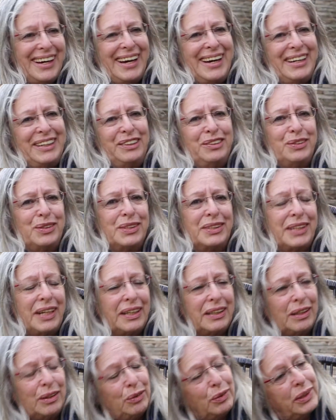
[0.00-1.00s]
and to
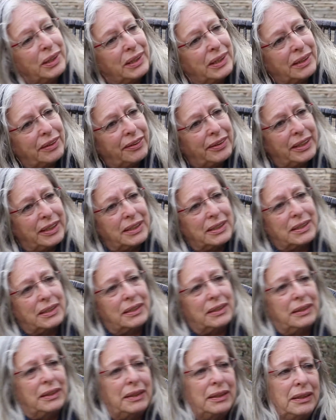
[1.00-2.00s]
start looking at
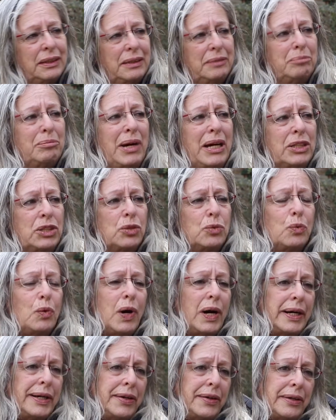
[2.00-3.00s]
things in a much
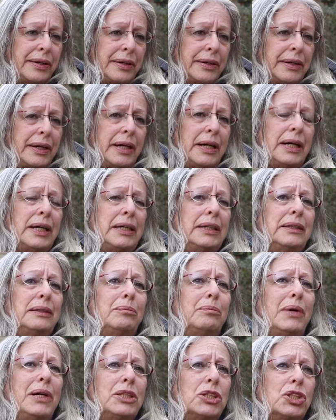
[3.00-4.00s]
wider
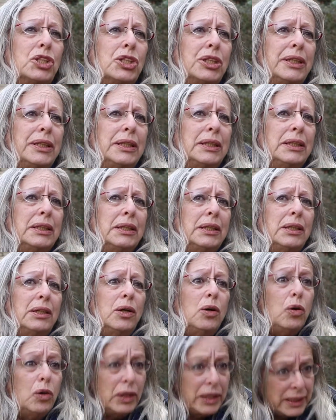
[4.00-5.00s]
and much uh,
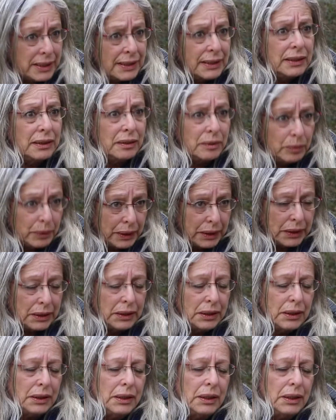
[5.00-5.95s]
holistic way.